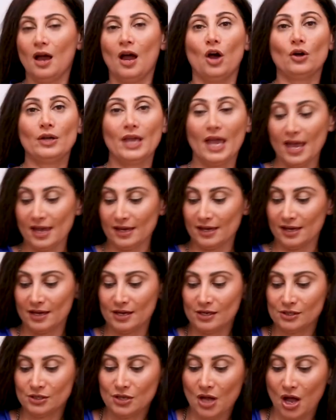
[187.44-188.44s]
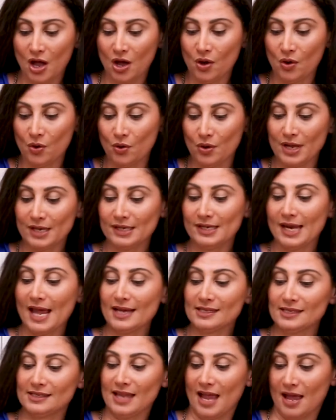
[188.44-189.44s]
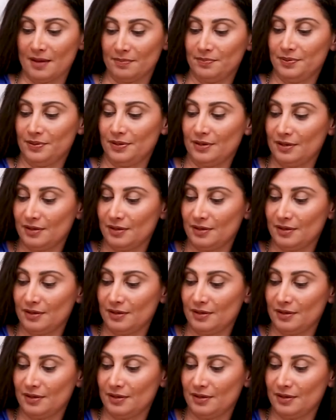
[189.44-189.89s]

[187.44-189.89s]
Okay, so next step,